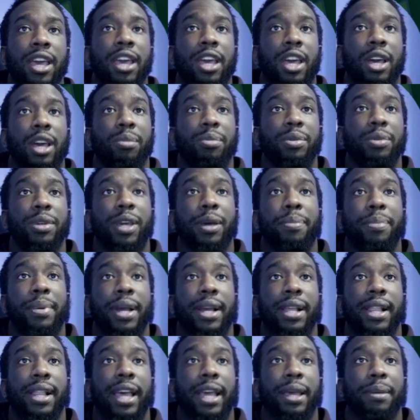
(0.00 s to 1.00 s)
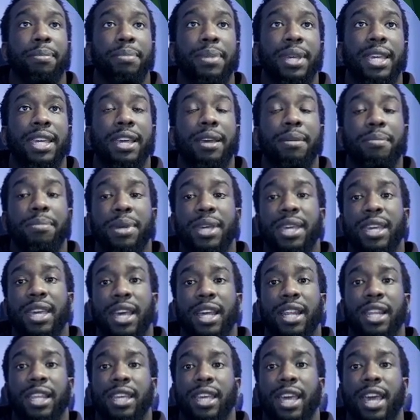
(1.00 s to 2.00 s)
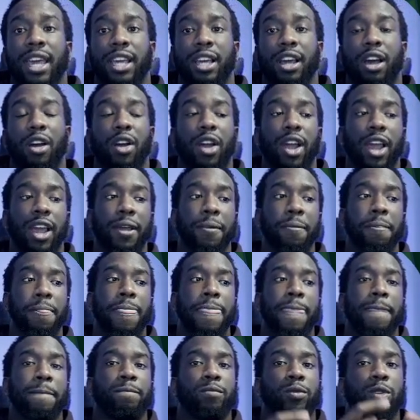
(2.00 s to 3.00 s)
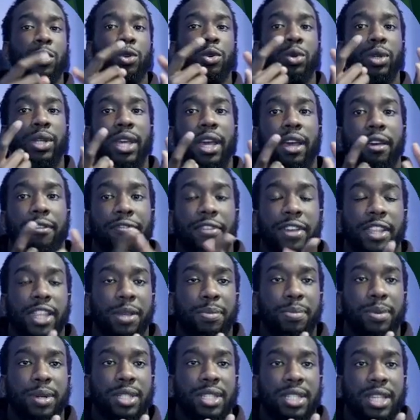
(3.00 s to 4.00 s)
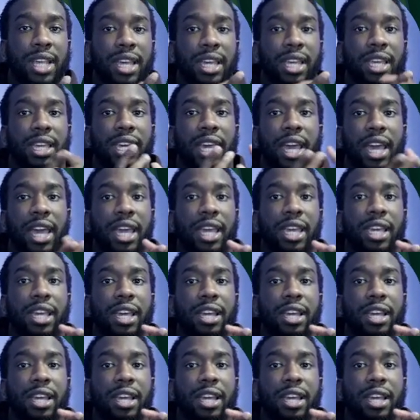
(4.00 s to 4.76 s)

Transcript: it'll be a pair like BNB and Cake, all right? You would get 50% Cake and